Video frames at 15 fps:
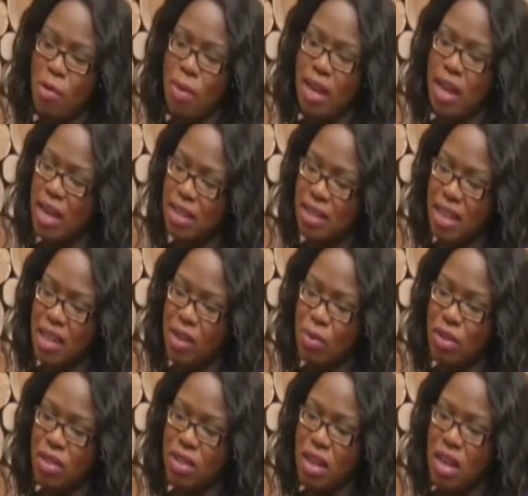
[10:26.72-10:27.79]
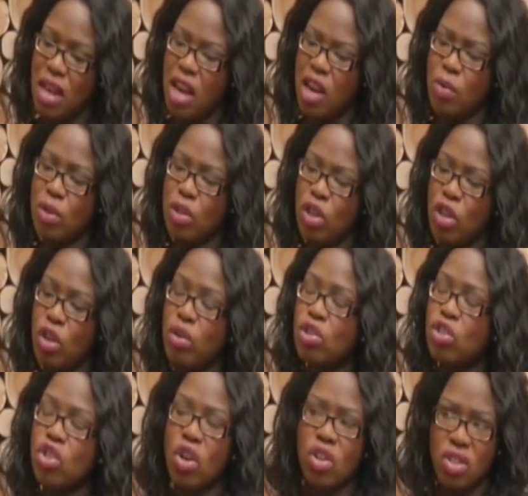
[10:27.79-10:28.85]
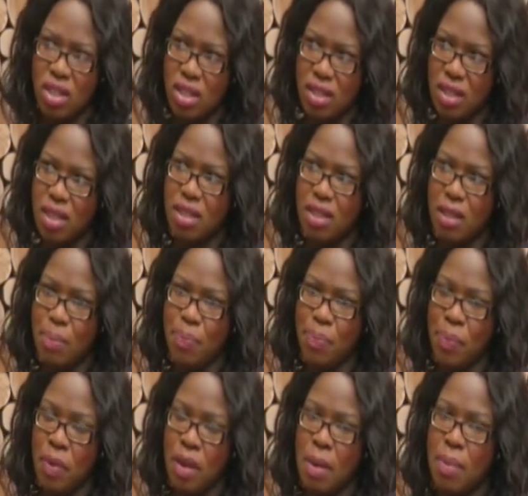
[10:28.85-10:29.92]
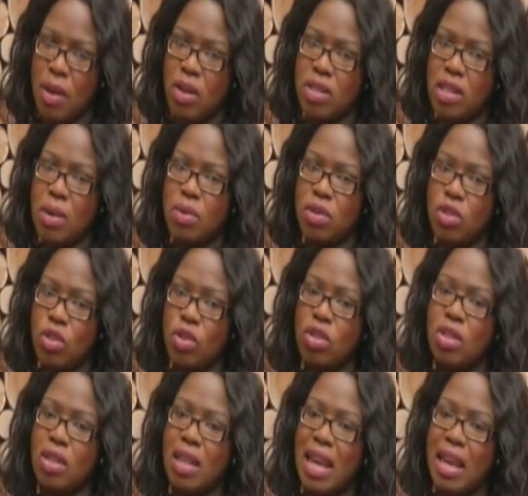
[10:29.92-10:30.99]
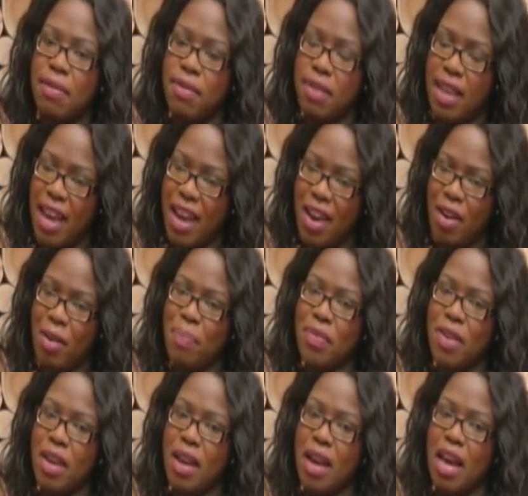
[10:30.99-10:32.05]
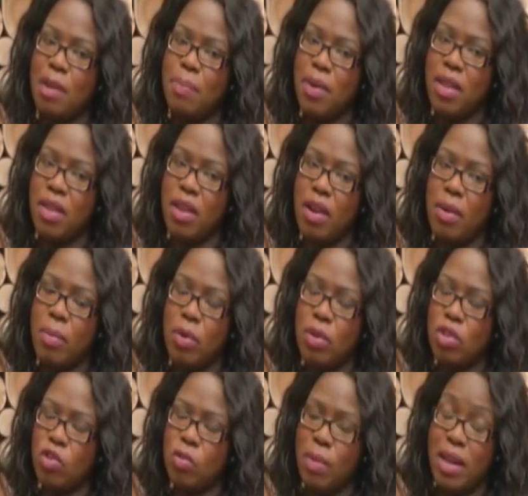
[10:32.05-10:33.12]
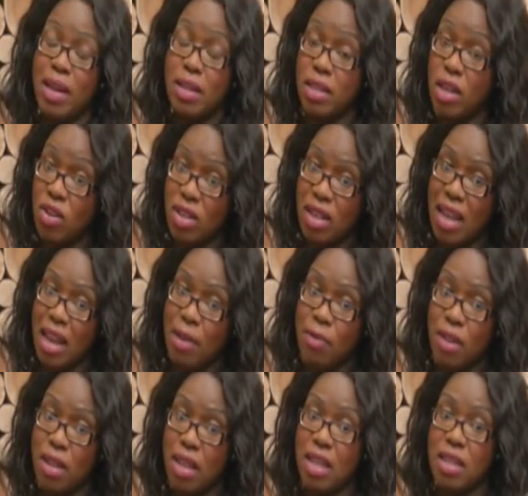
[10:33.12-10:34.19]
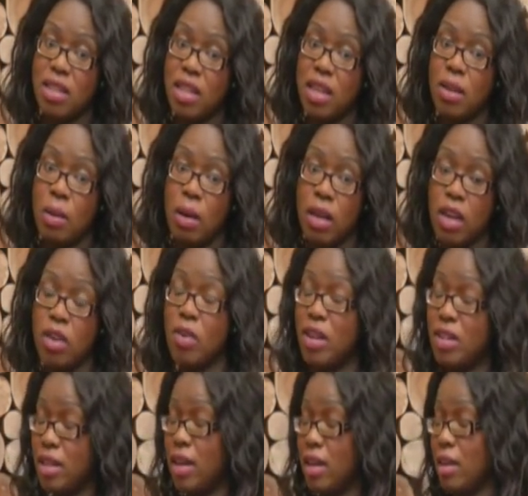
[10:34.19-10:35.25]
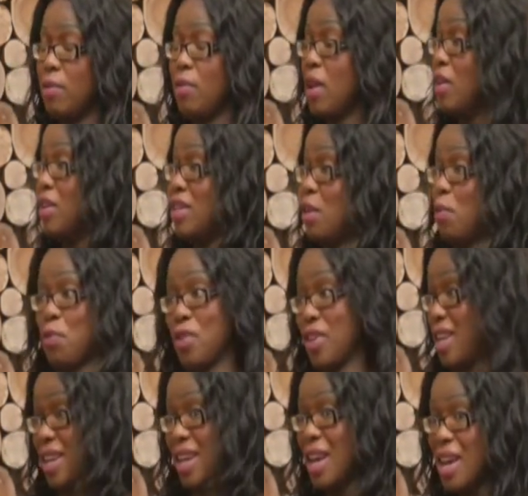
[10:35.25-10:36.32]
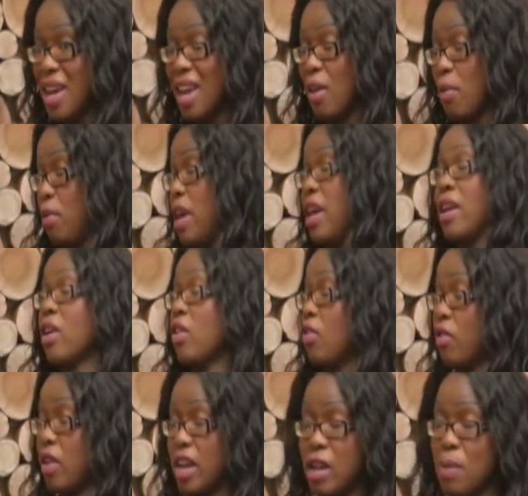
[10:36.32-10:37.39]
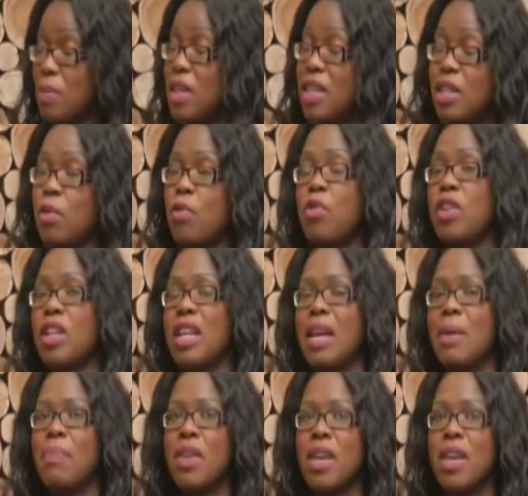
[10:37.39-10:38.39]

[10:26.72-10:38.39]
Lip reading: and like I said, it was a huge shock to the system because I was used to life there. I'd been there most of my adult life, and things here are done very differently, incredibly differently.